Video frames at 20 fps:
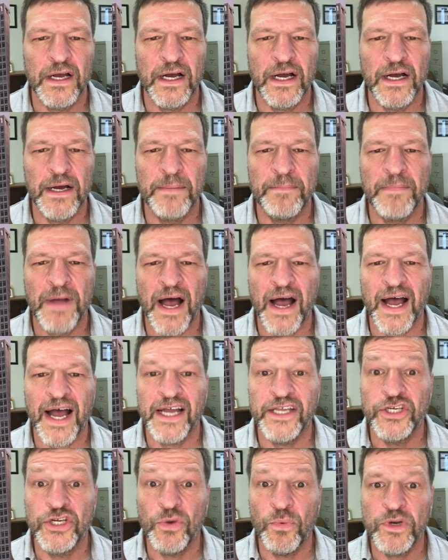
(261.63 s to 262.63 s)

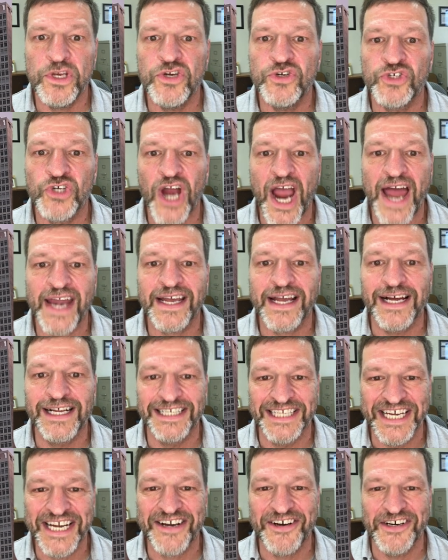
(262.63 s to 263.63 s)
When you try to
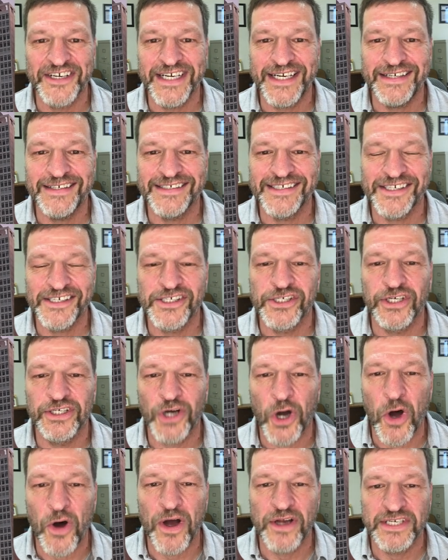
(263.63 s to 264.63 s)
click on it to
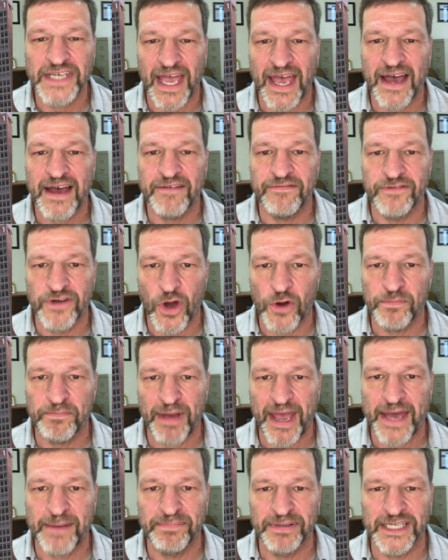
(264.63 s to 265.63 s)
have
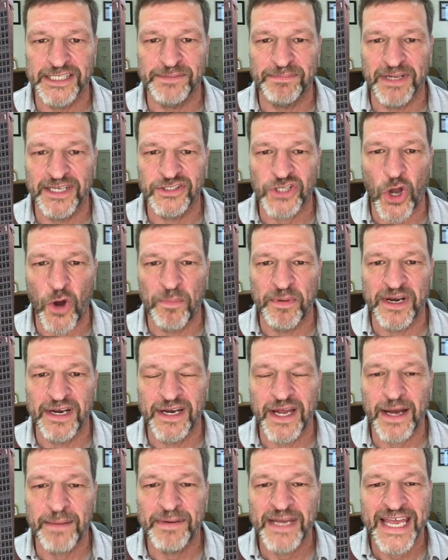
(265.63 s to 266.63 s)
Notepad++ open
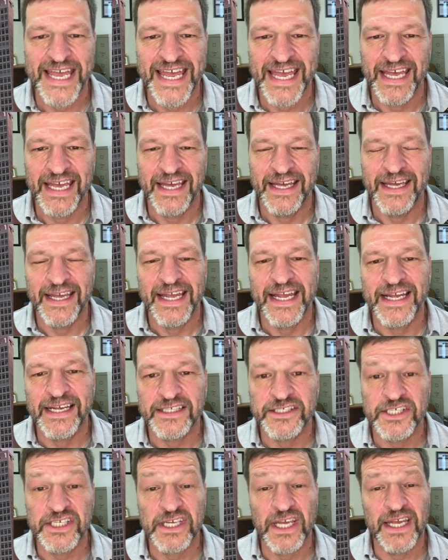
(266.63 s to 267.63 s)
it up,
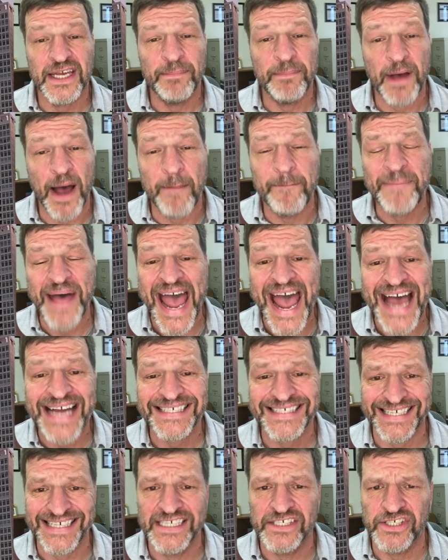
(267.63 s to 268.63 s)
a
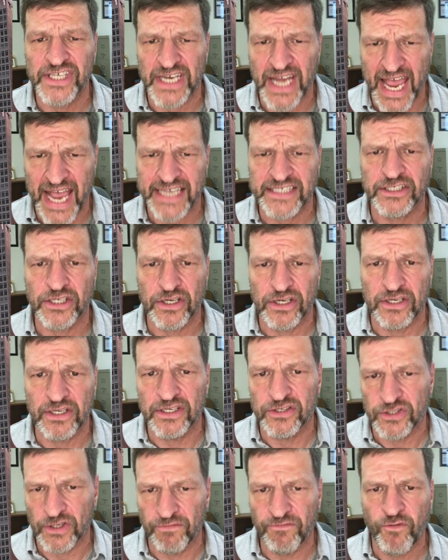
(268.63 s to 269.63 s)
bat is
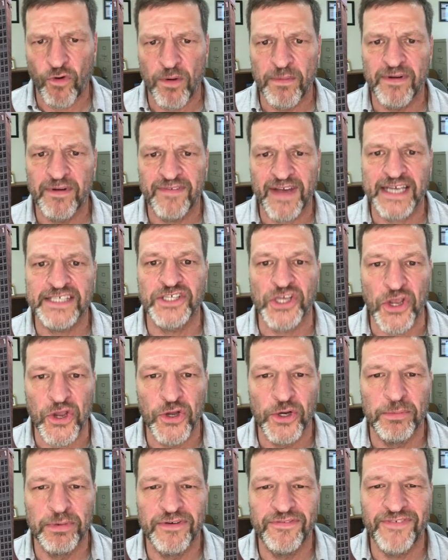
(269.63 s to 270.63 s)
a form of
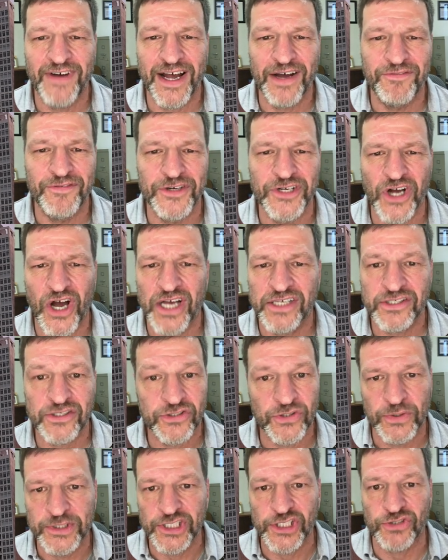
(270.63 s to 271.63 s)
executable file for DOS,
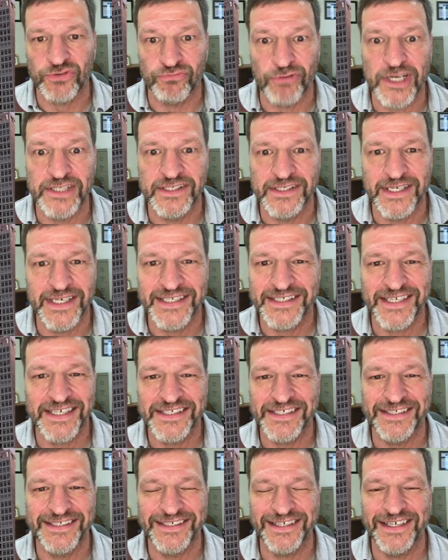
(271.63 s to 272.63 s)
so it just runs it. It
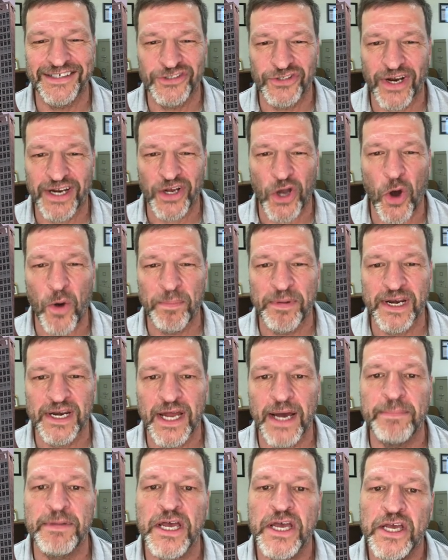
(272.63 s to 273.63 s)
doesn't try to open it
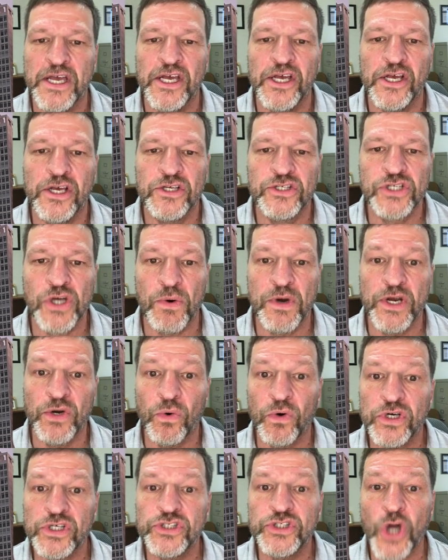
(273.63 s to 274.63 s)
up. So in
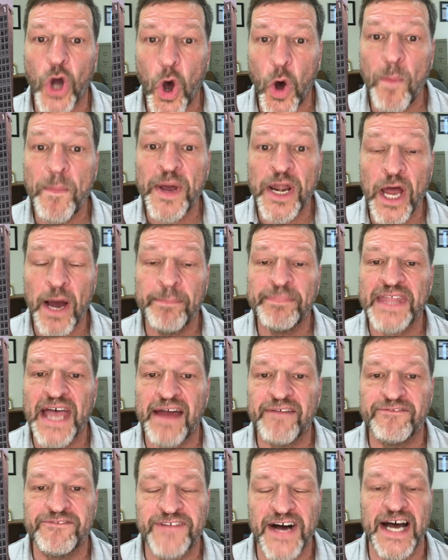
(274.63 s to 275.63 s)
order to open up
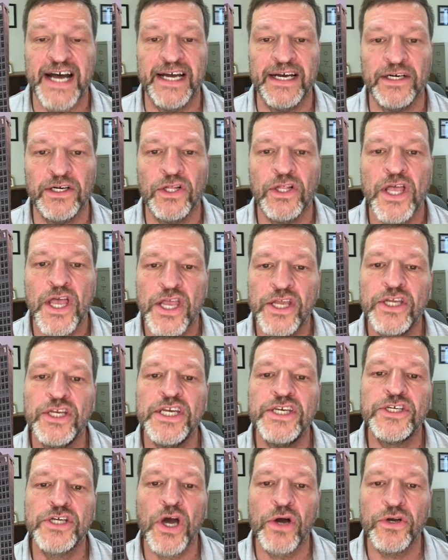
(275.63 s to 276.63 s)
that file, you
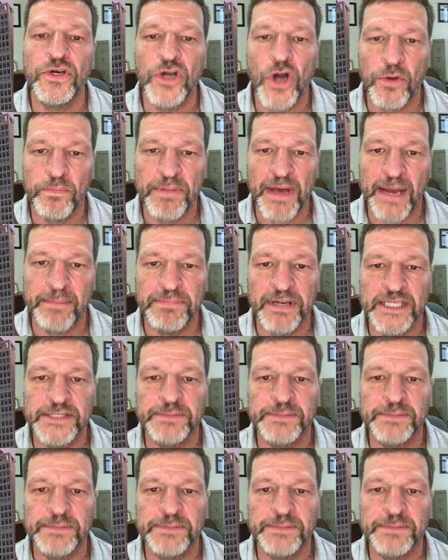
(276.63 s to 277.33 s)
need to go to Notepad++,